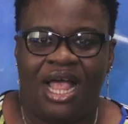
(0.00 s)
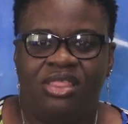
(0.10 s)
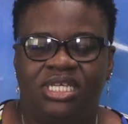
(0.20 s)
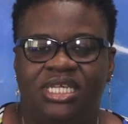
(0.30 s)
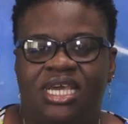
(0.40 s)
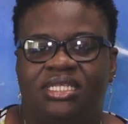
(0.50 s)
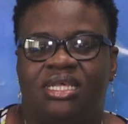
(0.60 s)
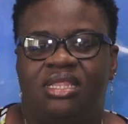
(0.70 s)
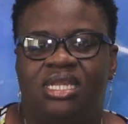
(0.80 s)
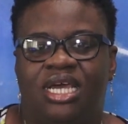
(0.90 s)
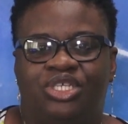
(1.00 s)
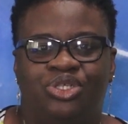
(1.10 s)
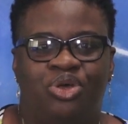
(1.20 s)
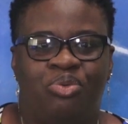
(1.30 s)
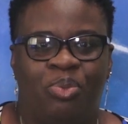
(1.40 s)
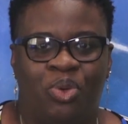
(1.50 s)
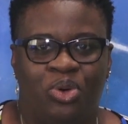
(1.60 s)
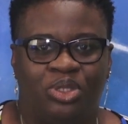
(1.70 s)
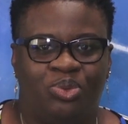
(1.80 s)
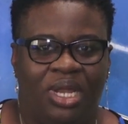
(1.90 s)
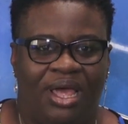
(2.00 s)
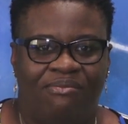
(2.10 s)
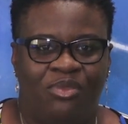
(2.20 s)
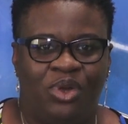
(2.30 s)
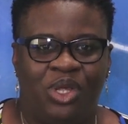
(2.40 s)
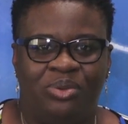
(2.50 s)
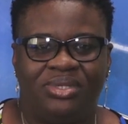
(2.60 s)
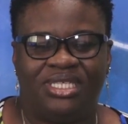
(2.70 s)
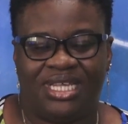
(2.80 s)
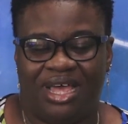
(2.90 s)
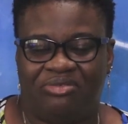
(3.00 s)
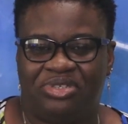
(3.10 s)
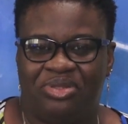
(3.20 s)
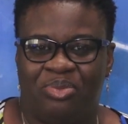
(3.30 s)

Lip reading: This is the National Report. We'll have more news after